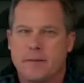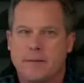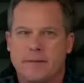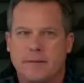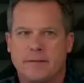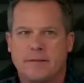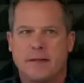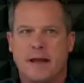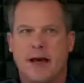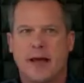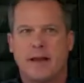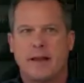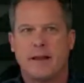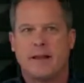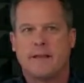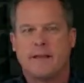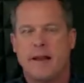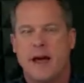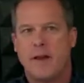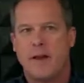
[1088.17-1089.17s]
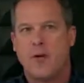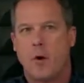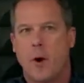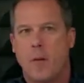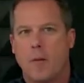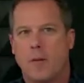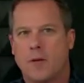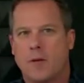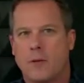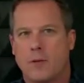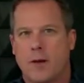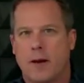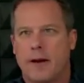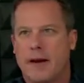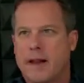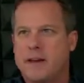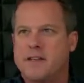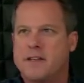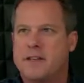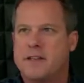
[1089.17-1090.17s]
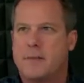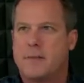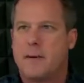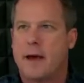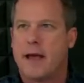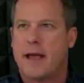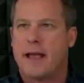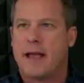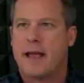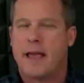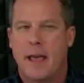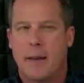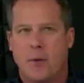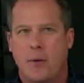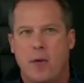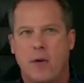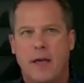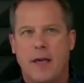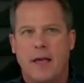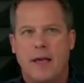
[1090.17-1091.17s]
It's not it's not normal to run an HDMI cable